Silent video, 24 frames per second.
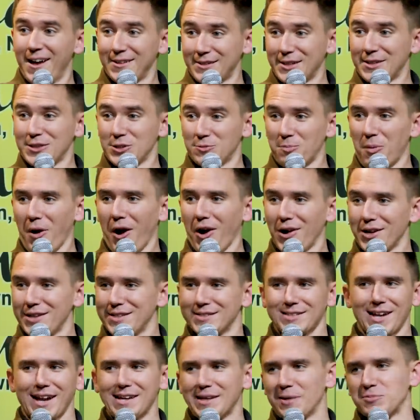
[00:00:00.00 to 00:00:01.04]
I was at this
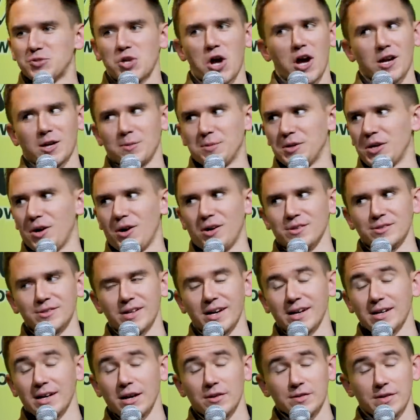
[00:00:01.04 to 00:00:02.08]
party, this guy kept talking to me all
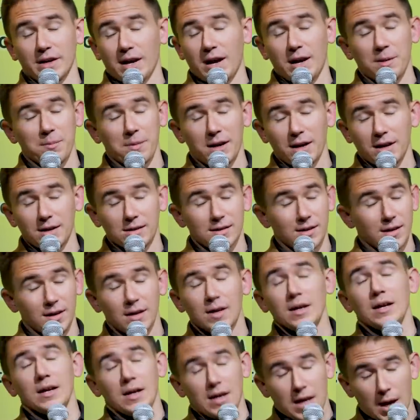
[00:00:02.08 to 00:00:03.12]
night. I was like, hey man,
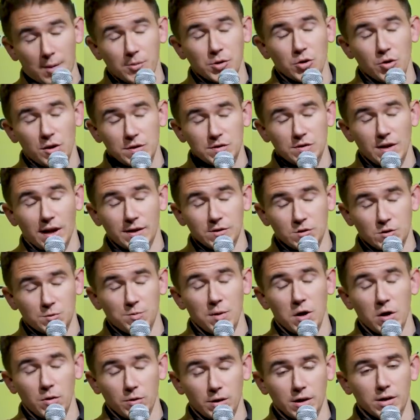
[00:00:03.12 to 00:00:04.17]
I'm gonna go outside and
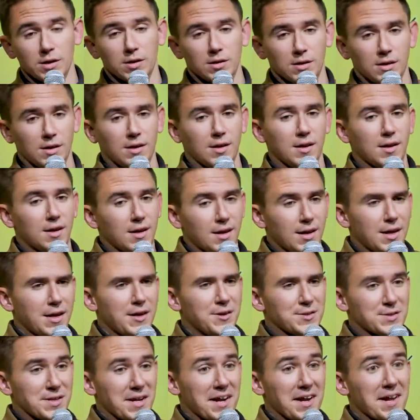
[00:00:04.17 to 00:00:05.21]
smoke.
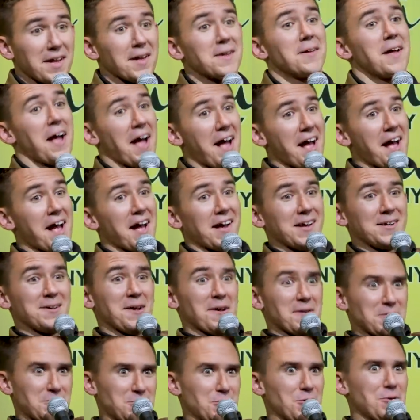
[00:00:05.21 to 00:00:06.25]
He was like, ah,
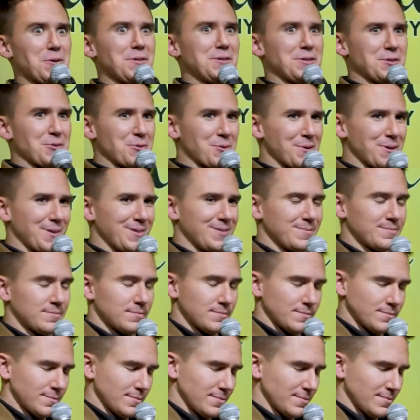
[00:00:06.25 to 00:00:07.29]
I'll join you.
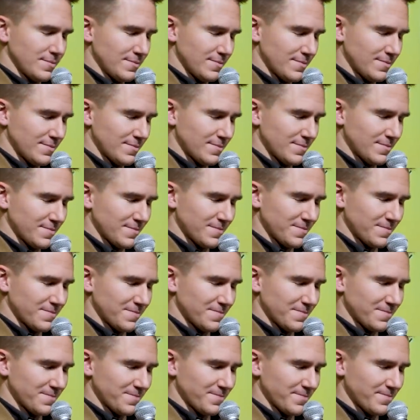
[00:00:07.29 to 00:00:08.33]

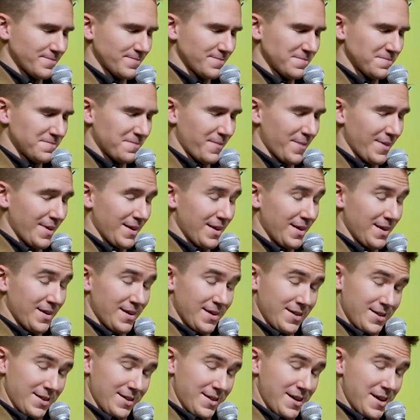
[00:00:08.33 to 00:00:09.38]

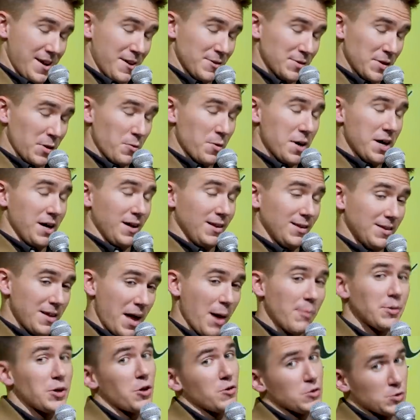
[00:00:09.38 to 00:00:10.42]
I was like, well,
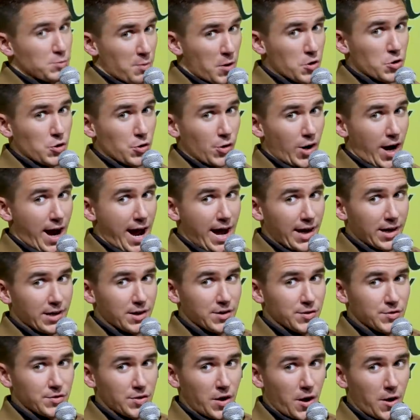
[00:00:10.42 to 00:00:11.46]
I'm gonna go smoke
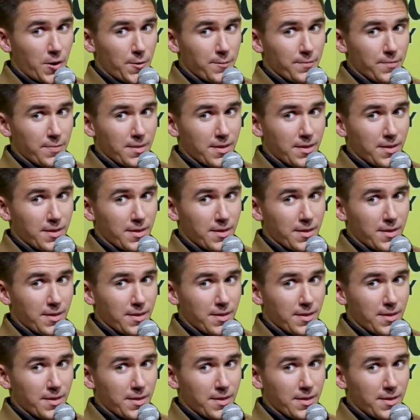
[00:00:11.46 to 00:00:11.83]
crack, so.